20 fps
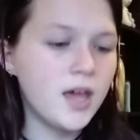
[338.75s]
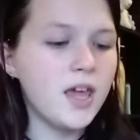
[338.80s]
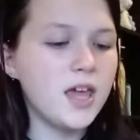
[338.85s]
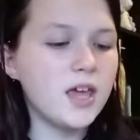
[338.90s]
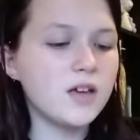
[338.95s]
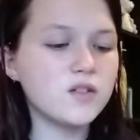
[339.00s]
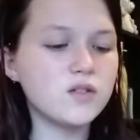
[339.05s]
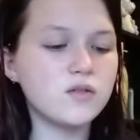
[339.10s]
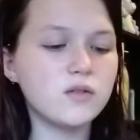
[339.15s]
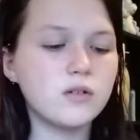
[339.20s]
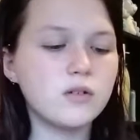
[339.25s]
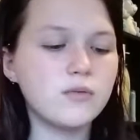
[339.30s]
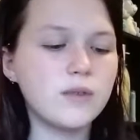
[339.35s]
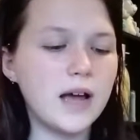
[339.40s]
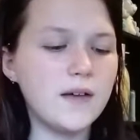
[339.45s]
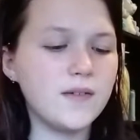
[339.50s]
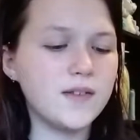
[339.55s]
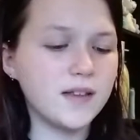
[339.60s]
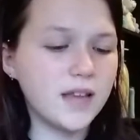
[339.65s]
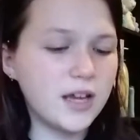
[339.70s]
He also
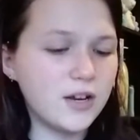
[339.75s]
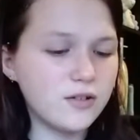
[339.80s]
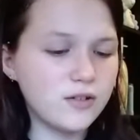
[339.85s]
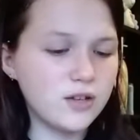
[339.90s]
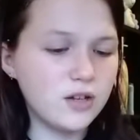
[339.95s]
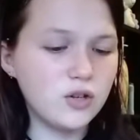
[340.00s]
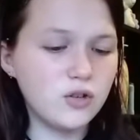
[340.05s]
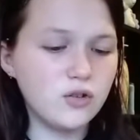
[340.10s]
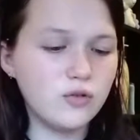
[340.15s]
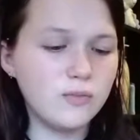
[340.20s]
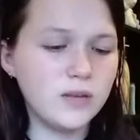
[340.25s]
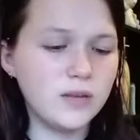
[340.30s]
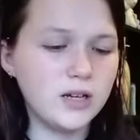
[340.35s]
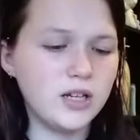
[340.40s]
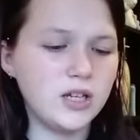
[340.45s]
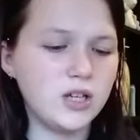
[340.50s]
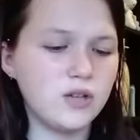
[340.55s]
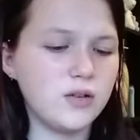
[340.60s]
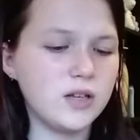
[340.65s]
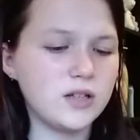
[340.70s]
arrives later than you,
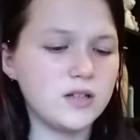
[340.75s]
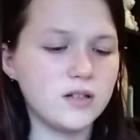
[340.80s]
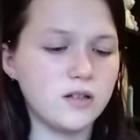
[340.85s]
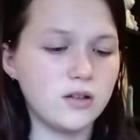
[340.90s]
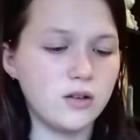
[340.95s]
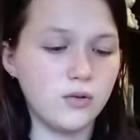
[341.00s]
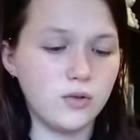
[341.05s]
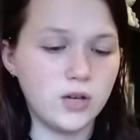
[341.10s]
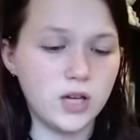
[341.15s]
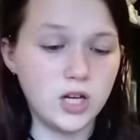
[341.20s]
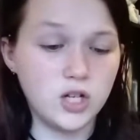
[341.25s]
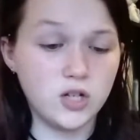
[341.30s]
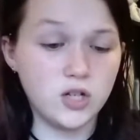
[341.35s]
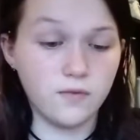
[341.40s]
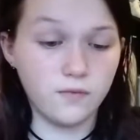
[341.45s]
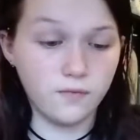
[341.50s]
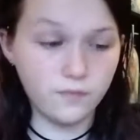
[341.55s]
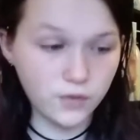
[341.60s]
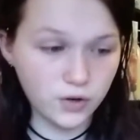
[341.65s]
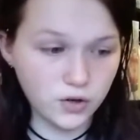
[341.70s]
meaning you get to the
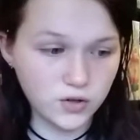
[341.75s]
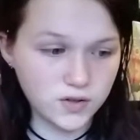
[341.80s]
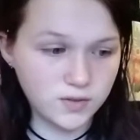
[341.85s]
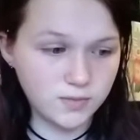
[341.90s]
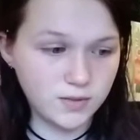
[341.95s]
location first.